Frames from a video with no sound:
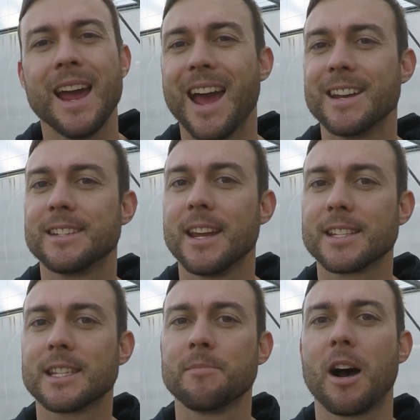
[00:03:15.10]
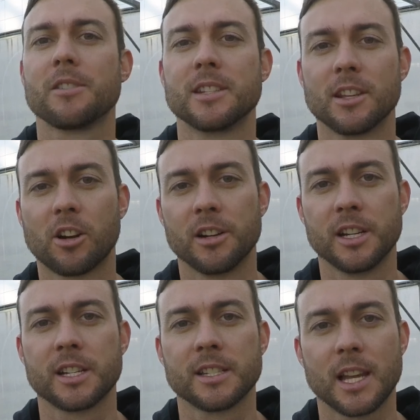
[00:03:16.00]
and test them out in the
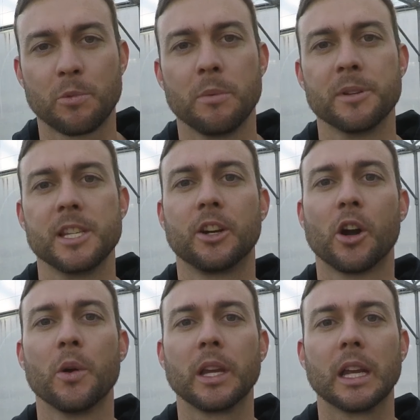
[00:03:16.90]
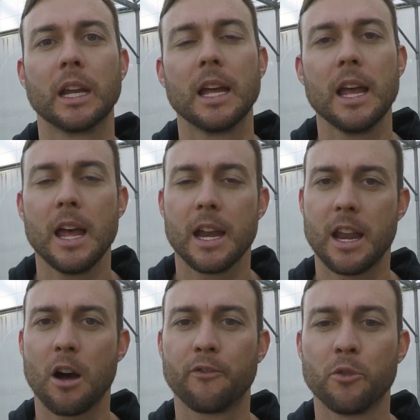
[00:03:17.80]
conditions that we're busy growing in.
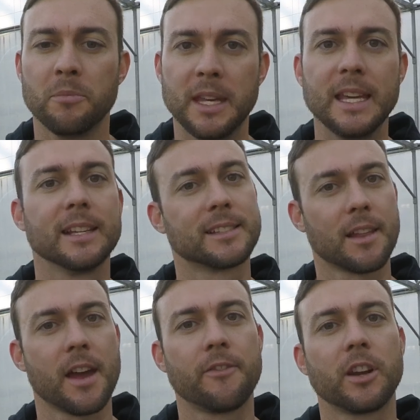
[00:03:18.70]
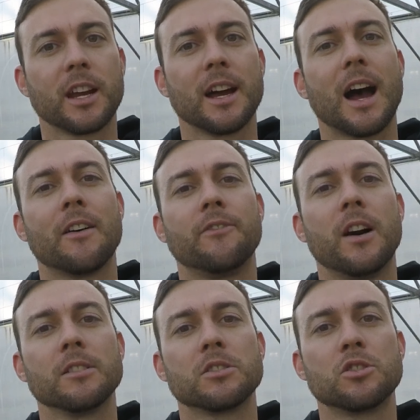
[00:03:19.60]
Now, for me in South Africa, I've
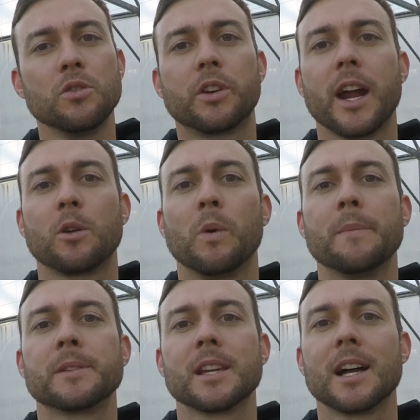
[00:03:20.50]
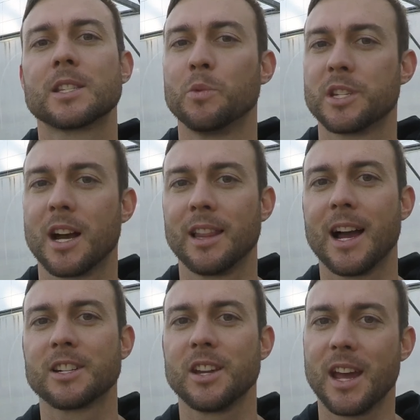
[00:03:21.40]
found two great websites which I'll like
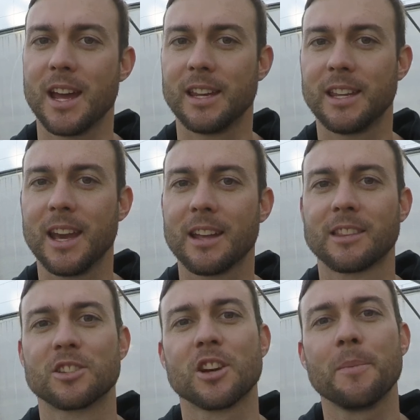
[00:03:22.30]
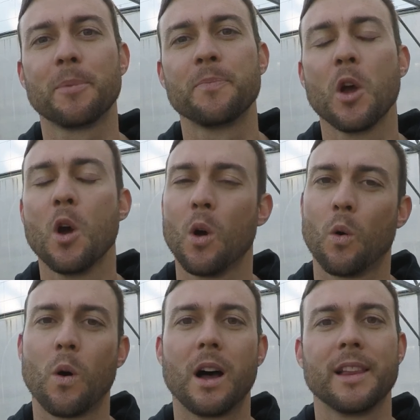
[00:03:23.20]
to add here at the top,
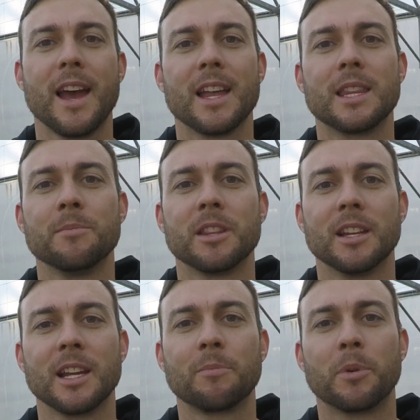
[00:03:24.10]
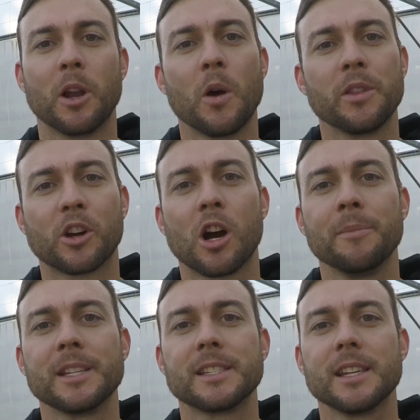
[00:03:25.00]
or I'll add them in the link below in the
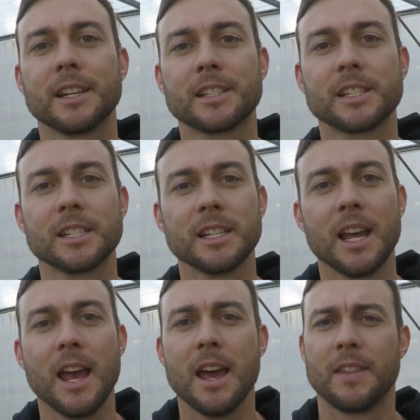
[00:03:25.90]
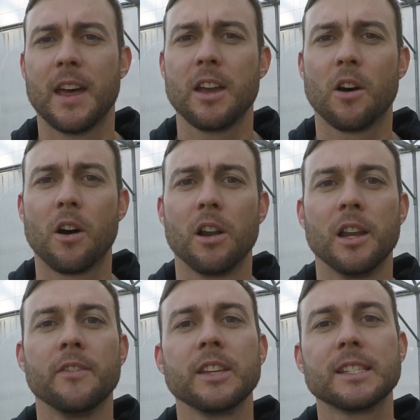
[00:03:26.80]
comments section. They are
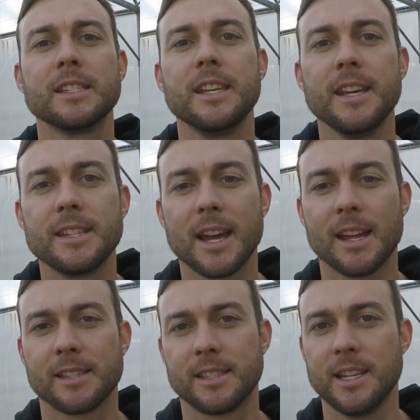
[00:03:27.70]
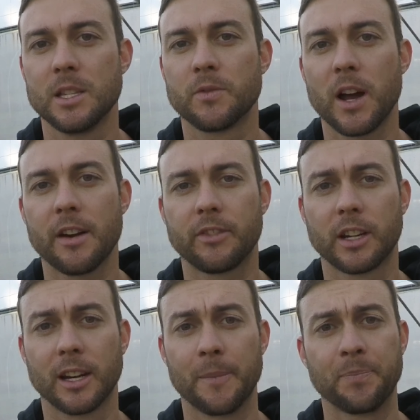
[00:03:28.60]
Living Seeds and Seeds for
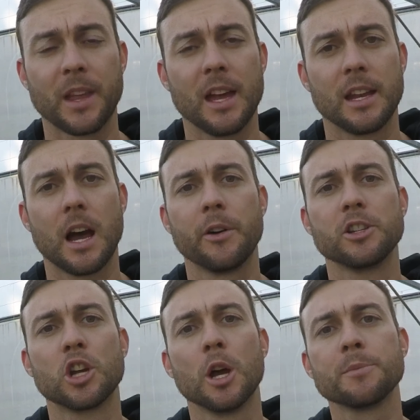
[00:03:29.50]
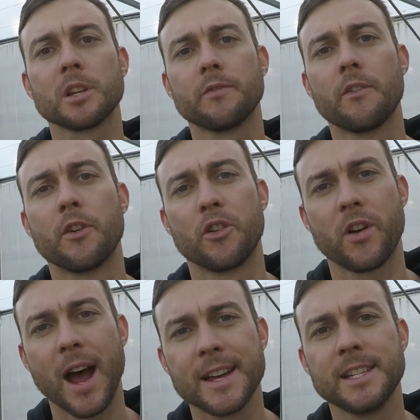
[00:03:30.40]
Africa. Now, in terms of a
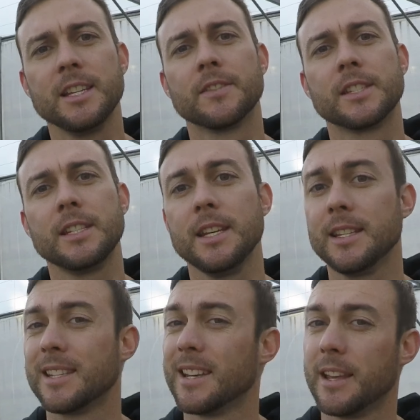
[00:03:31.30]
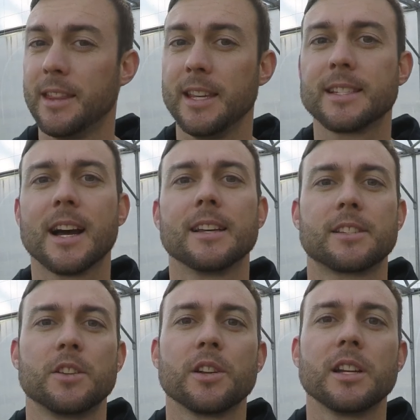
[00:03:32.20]
variety of seeds, these guys
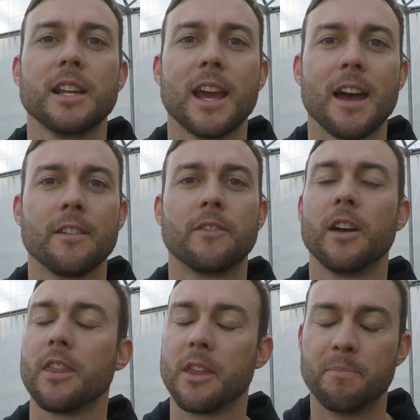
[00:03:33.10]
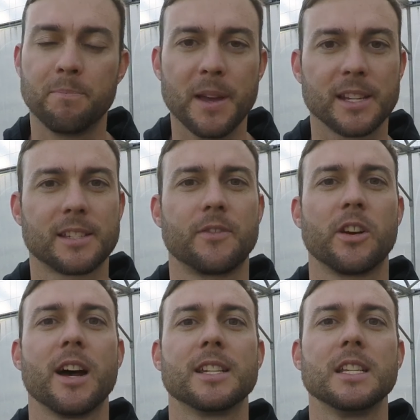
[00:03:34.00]
certainly have the best
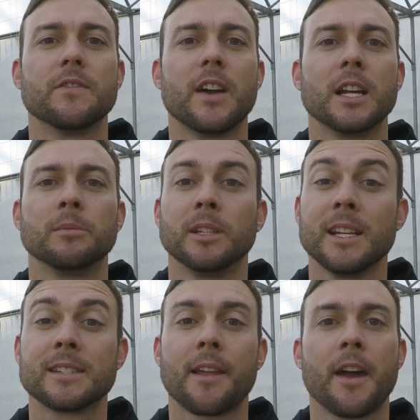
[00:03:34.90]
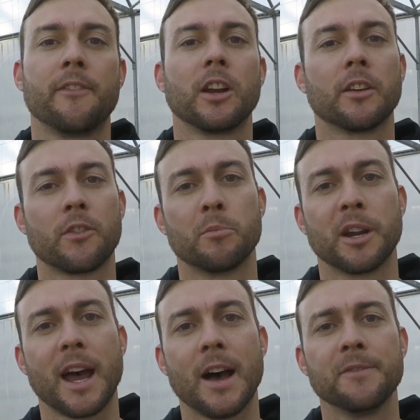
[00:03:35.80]
variety available in South Africa from what
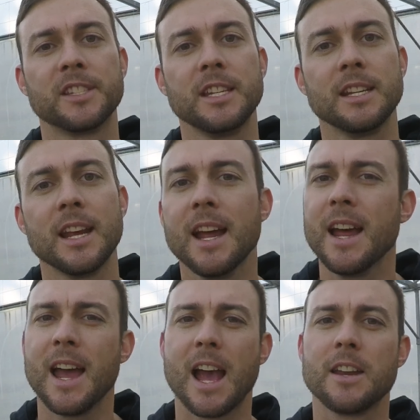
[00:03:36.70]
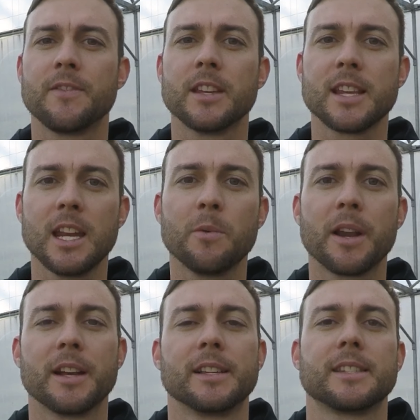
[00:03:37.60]
I've seen, and if there's anyone
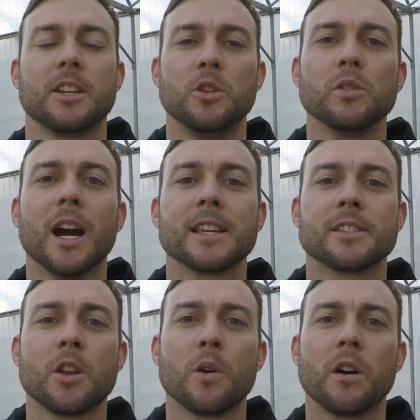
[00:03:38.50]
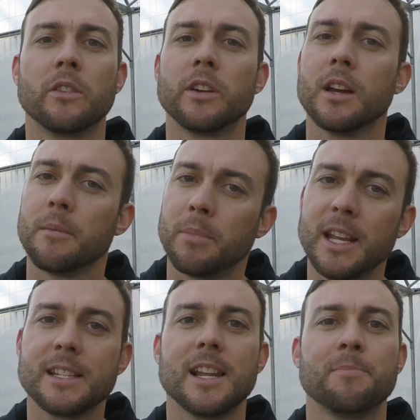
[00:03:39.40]
else that you guys know of,
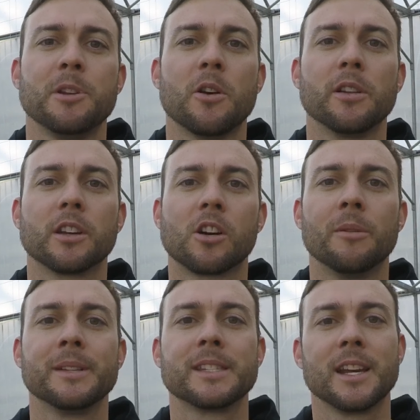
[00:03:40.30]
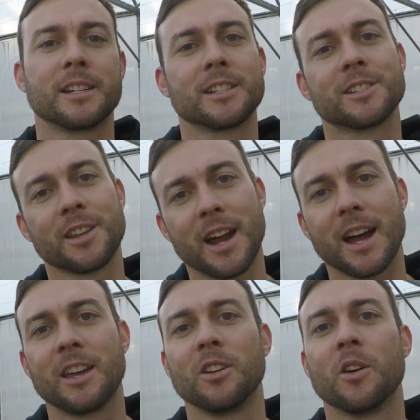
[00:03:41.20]
please let me know in the comments section so that I
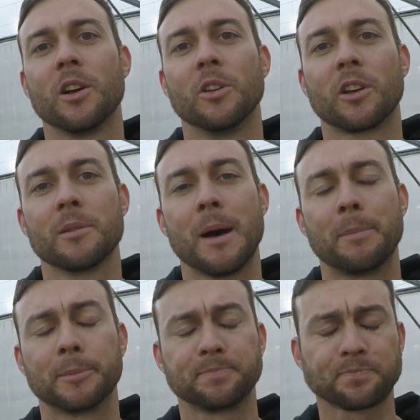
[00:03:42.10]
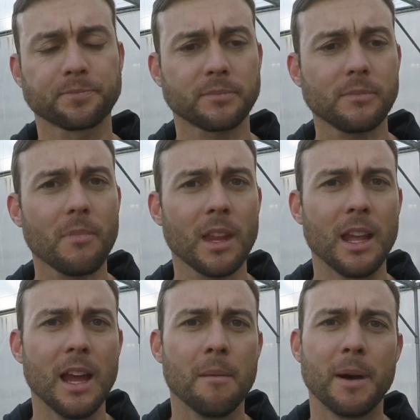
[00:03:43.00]
can go and look them up.
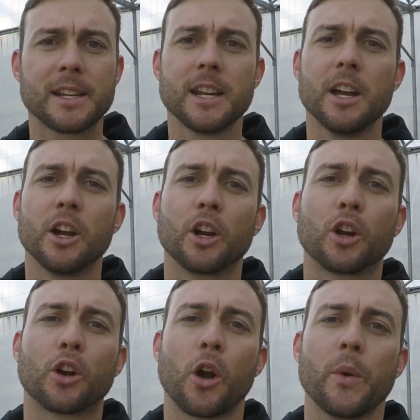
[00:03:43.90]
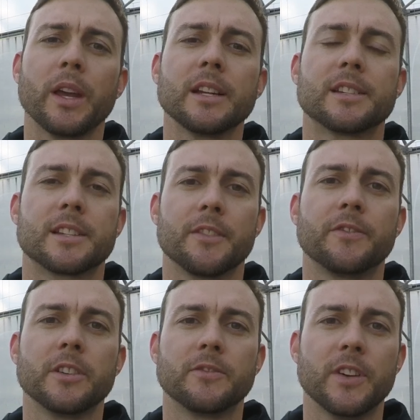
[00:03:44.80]
But growing
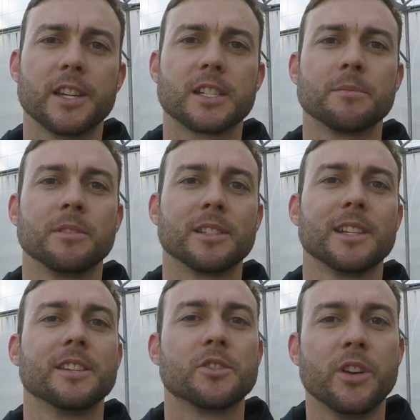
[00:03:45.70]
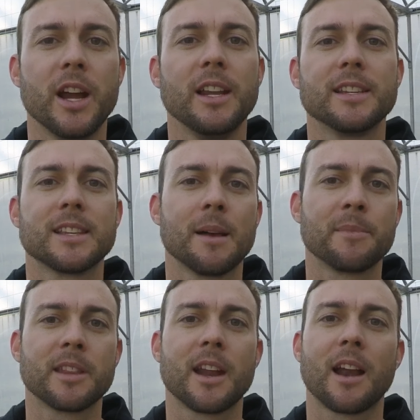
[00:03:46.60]
different vegetables is really something
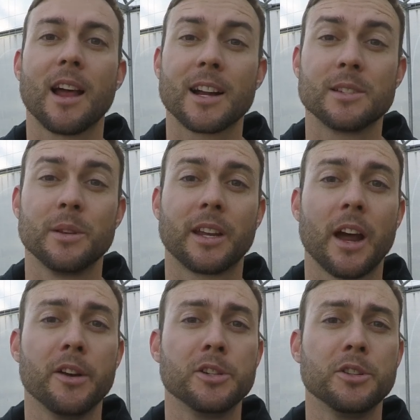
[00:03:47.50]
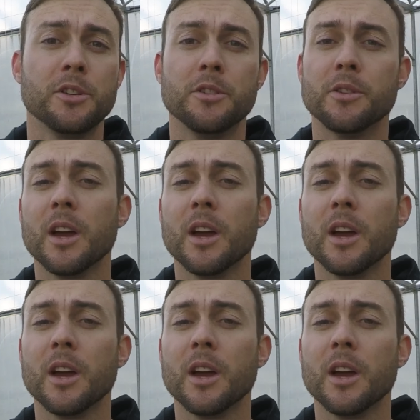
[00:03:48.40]
that I'd like to encourage you to do,